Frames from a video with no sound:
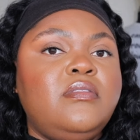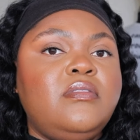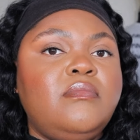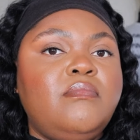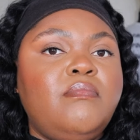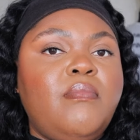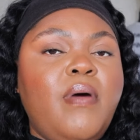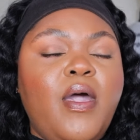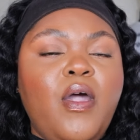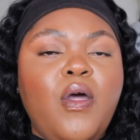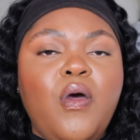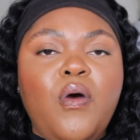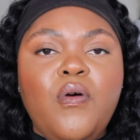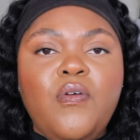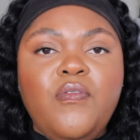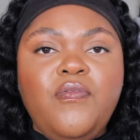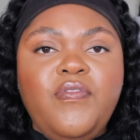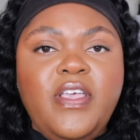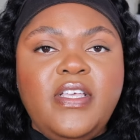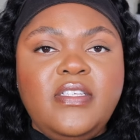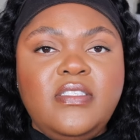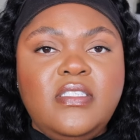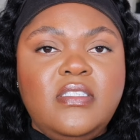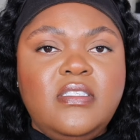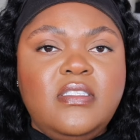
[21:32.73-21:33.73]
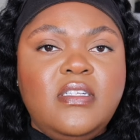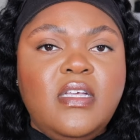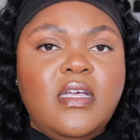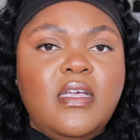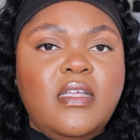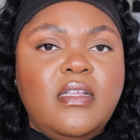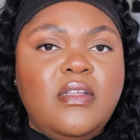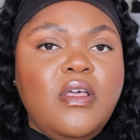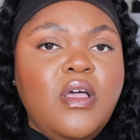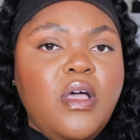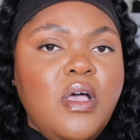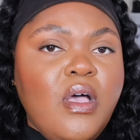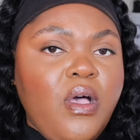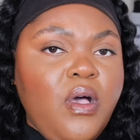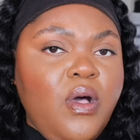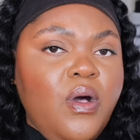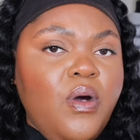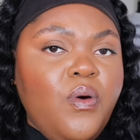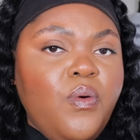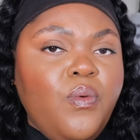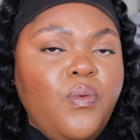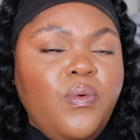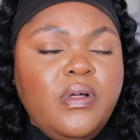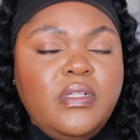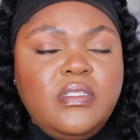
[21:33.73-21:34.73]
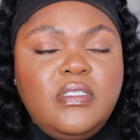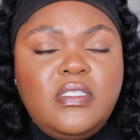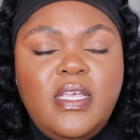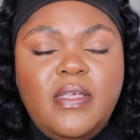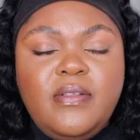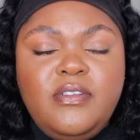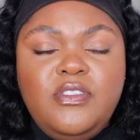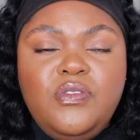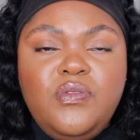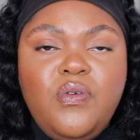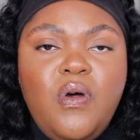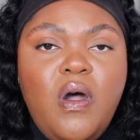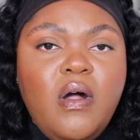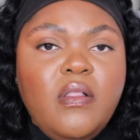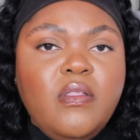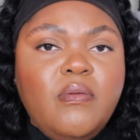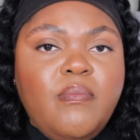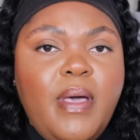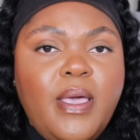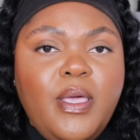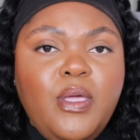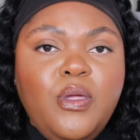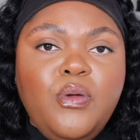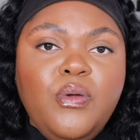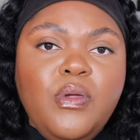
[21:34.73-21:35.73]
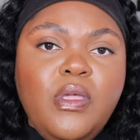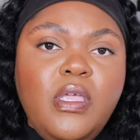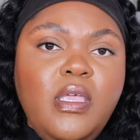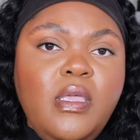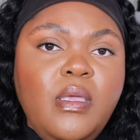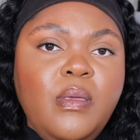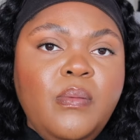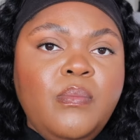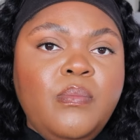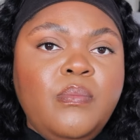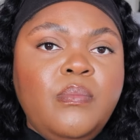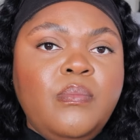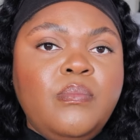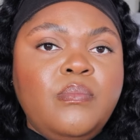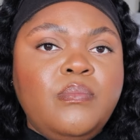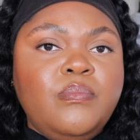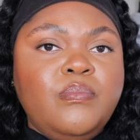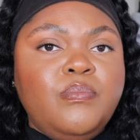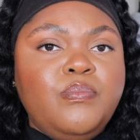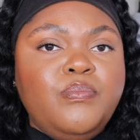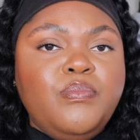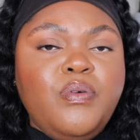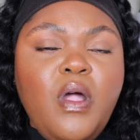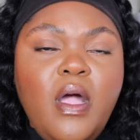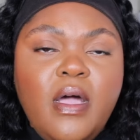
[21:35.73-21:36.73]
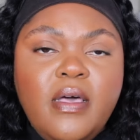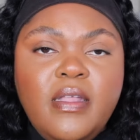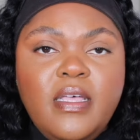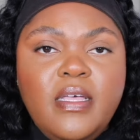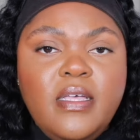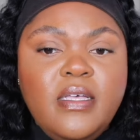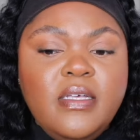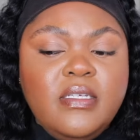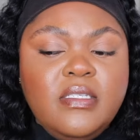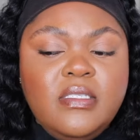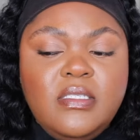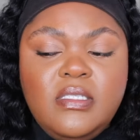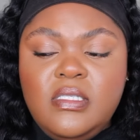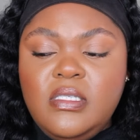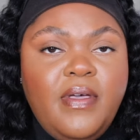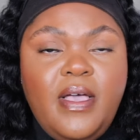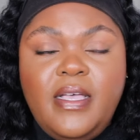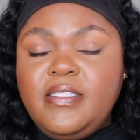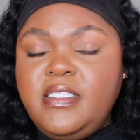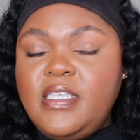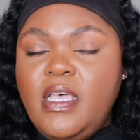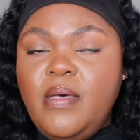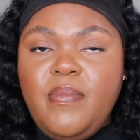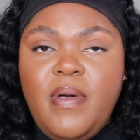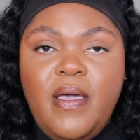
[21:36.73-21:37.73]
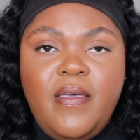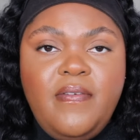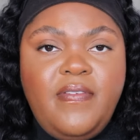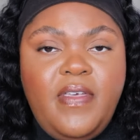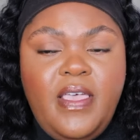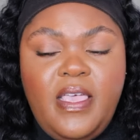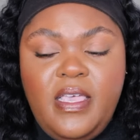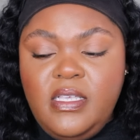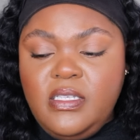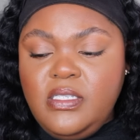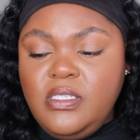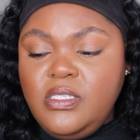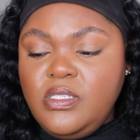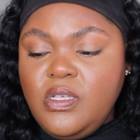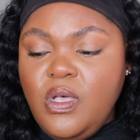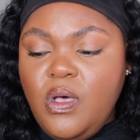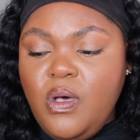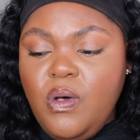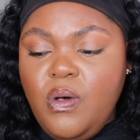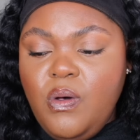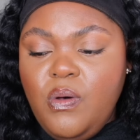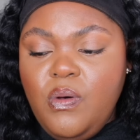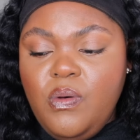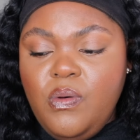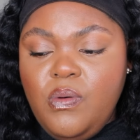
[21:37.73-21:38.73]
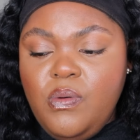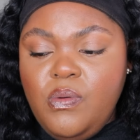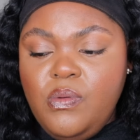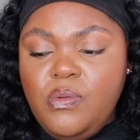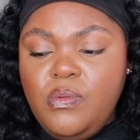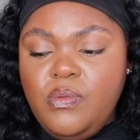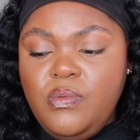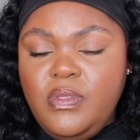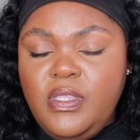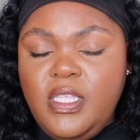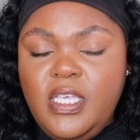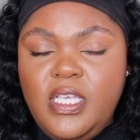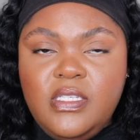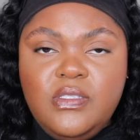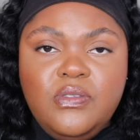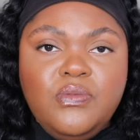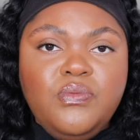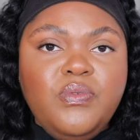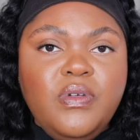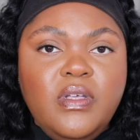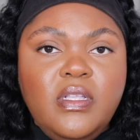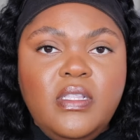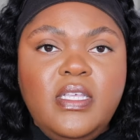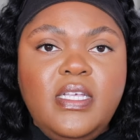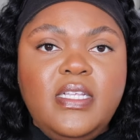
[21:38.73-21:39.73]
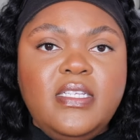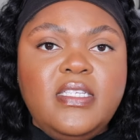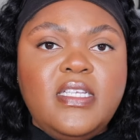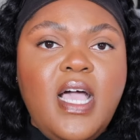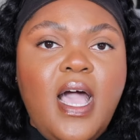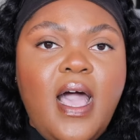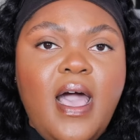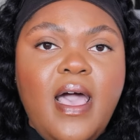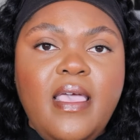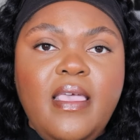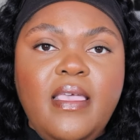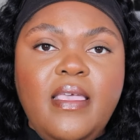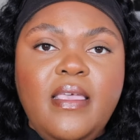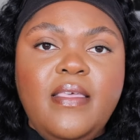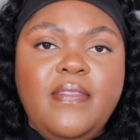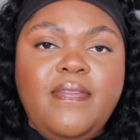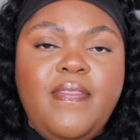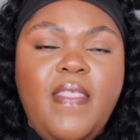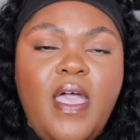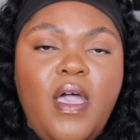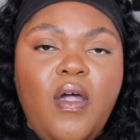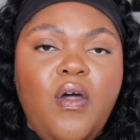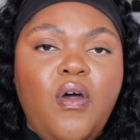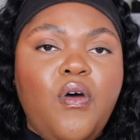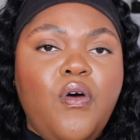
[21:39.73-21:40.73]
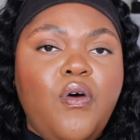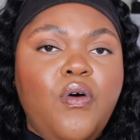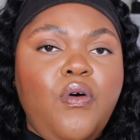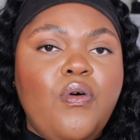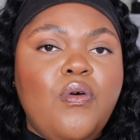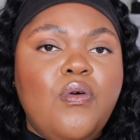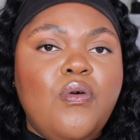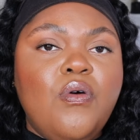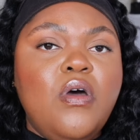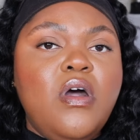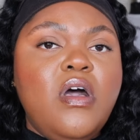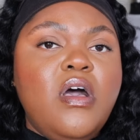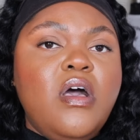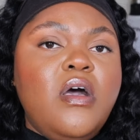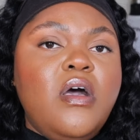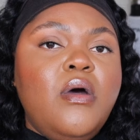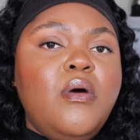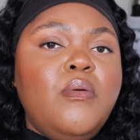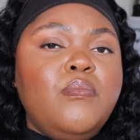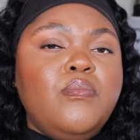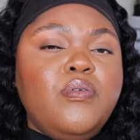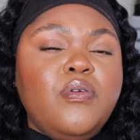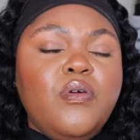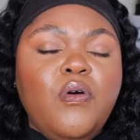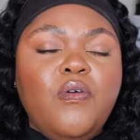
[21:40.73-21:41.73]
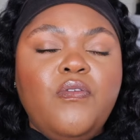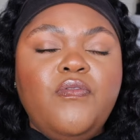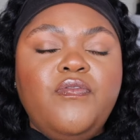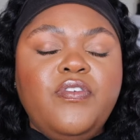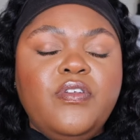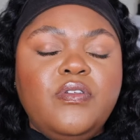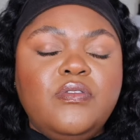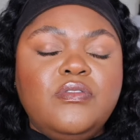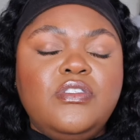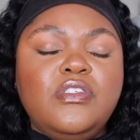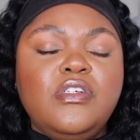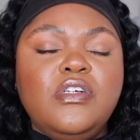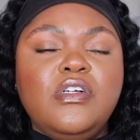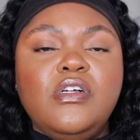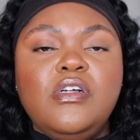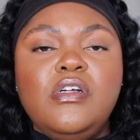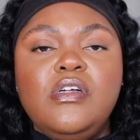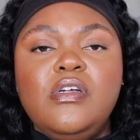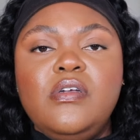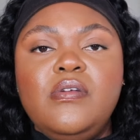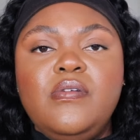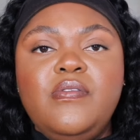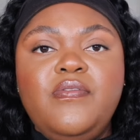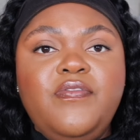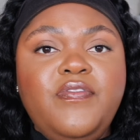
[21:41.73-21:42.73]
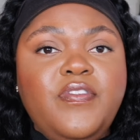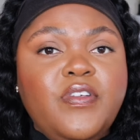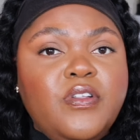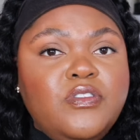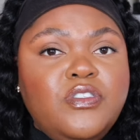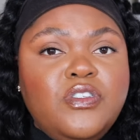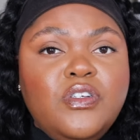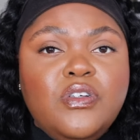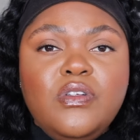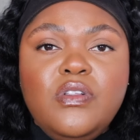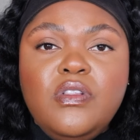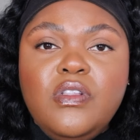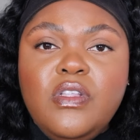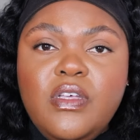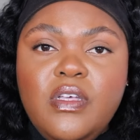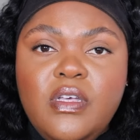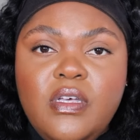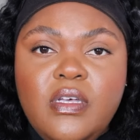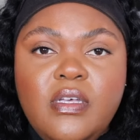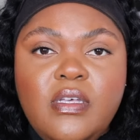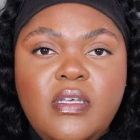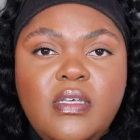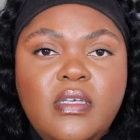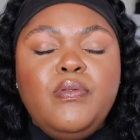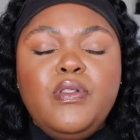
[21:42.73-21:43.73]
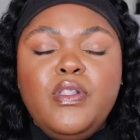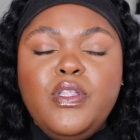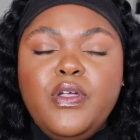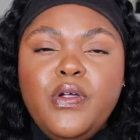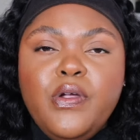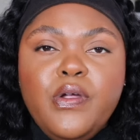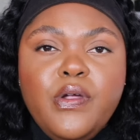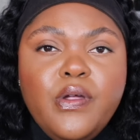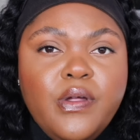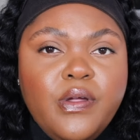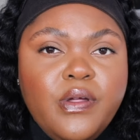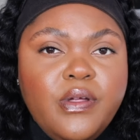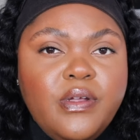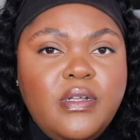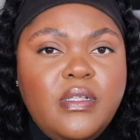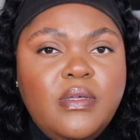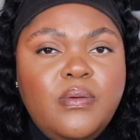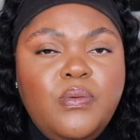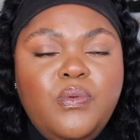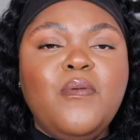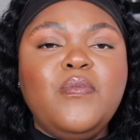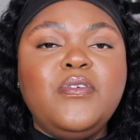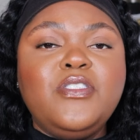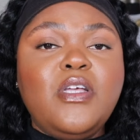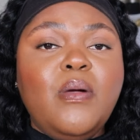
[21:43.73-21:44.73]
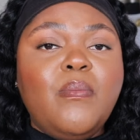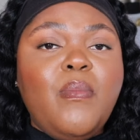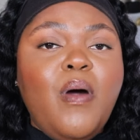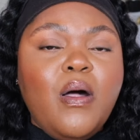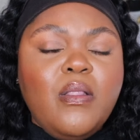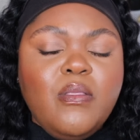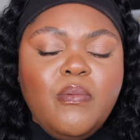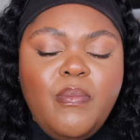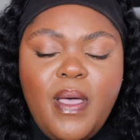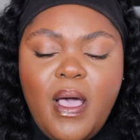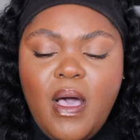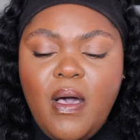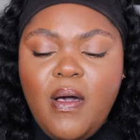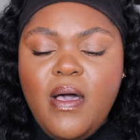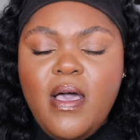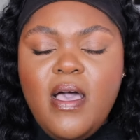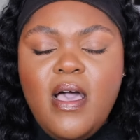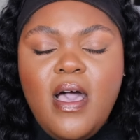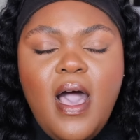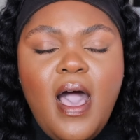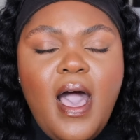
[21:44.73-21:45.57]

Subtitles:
my whole face is done. Once I do all of my cream products, I set my face. So these really tie in that whole pro filtered look, blurred, which I'm all about.